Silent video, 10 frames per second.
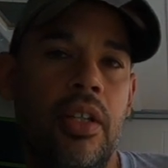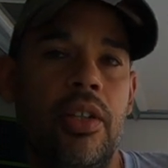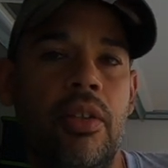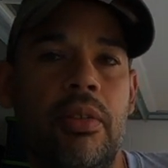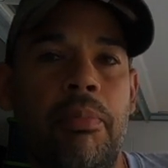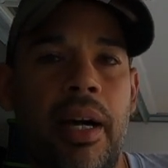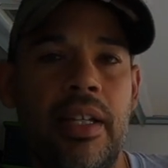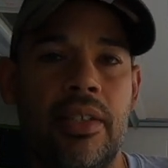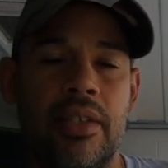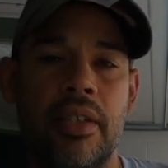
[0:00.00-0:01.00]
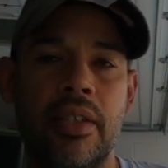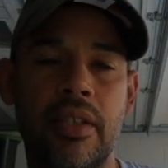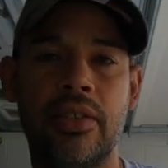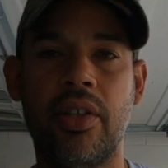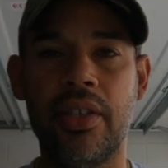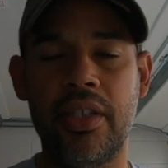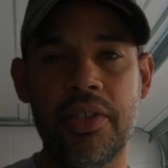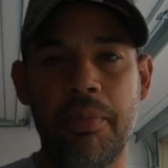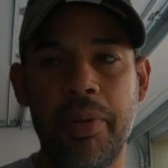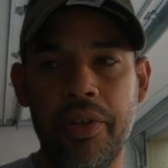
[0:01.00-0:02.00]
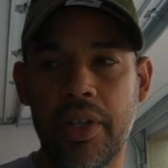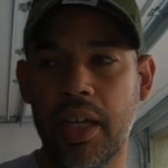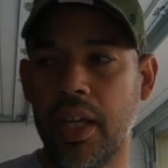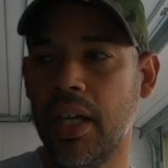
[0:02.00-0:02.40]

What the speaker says: you know, the bikes started disappearing.